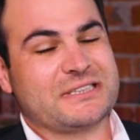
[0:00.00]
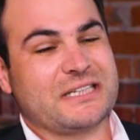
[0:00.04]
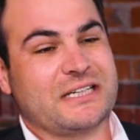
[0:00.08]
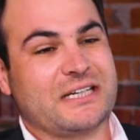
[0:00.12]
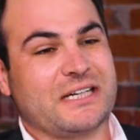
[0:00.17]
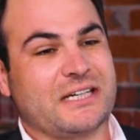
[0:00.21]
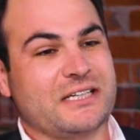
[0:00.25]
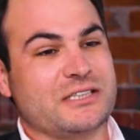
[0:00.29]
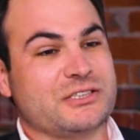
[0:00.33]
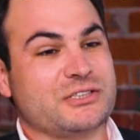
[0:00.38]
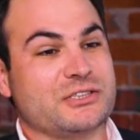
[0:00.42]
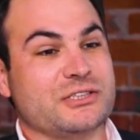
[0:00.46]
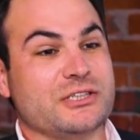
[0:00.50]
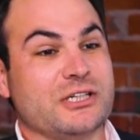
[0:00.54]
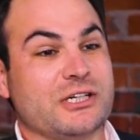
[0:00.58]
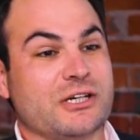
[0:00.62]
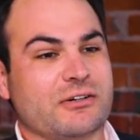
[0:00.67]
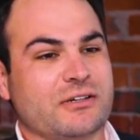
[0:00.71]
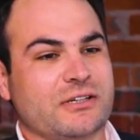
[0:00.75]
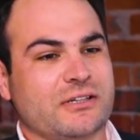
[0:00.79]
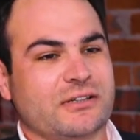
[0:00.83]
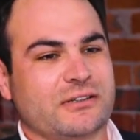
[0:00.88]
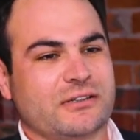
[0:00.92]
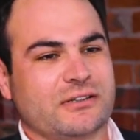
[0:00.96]
studying
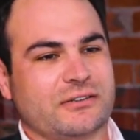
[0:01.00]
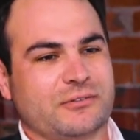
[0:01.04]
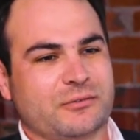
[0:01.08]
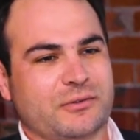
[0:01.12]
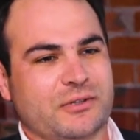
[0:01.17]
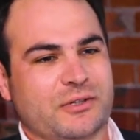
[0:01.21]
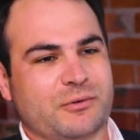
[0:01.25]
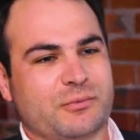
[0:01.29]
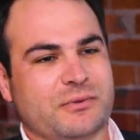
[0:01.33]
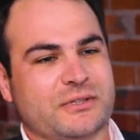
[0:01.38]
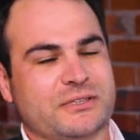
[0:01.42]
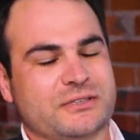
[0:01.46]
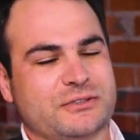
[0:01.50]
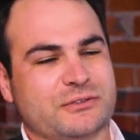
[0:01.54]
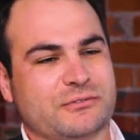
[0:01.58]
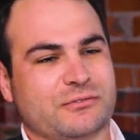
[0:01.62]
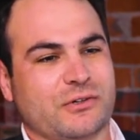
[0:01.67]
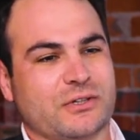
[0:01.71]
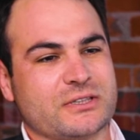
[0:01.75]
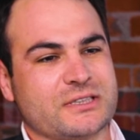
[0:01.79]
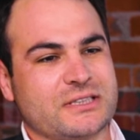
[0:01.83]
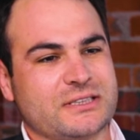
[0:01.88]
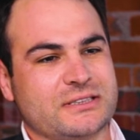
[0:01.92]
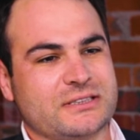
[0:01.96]
engineering when I went to
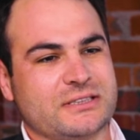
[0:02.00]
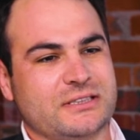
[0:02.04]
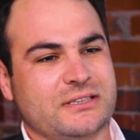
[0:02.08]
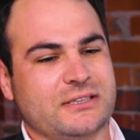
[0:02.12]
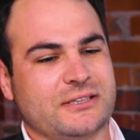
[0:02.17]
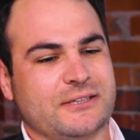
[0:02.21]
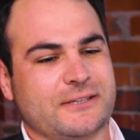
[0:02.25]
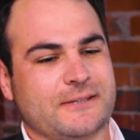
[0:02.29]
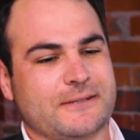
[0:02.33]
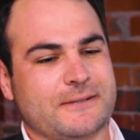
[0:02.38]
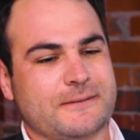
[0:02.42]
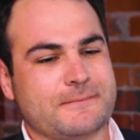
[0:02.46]
varsity.